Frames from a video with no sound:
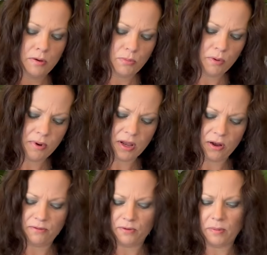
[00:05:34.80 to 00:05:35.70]
Probably
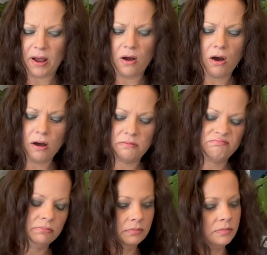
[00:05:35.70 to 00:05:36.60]
going for about
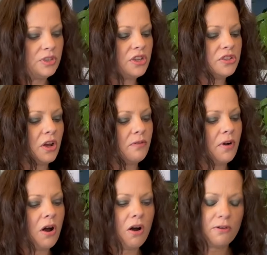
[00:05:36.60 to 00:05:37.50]
just over
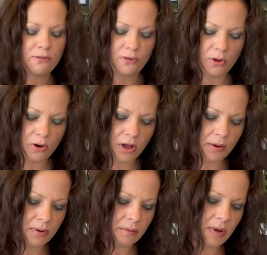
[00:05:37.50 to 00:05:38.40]
half full, I
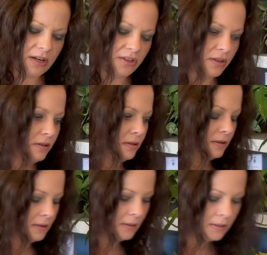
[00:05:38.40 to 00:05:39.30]
would imagine.
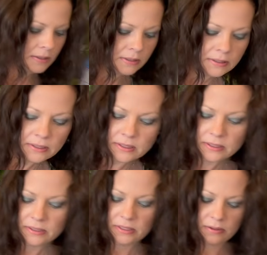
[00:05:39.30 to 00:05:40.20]

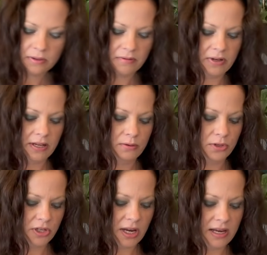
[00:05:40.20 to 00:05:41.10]
So give it a little
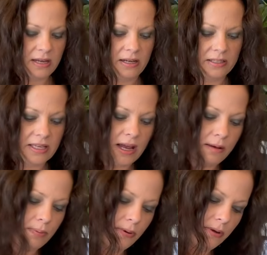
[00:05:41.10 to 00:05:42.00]
shake and a
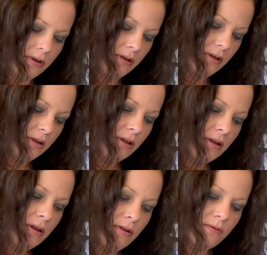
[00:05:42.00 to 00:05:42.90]
tap.
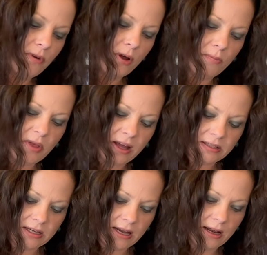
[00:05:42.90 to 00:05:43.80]
Firm that
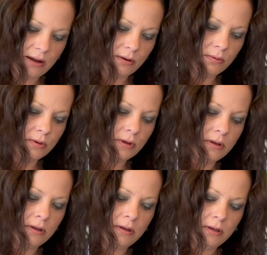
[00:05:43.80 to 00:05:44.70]
down.
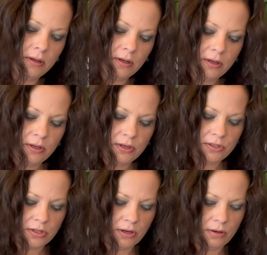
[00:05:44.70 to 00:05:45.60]

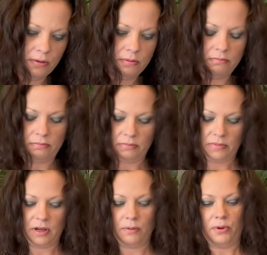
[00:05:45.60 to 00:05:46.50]
So
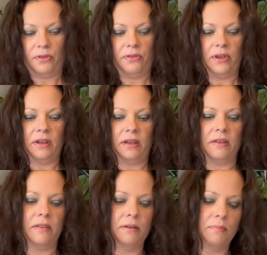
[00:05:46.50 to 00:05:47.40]
I would think
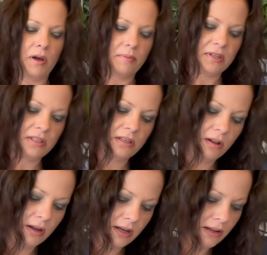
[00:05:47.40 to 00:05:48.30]
it might be
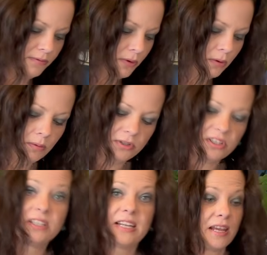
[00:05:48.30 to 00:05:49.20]
slightly full. I'll
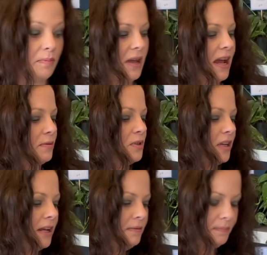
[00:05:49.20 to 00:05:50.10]
just take a bit out
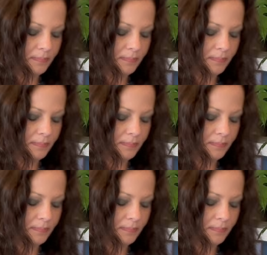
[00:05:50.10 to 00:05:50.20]
again.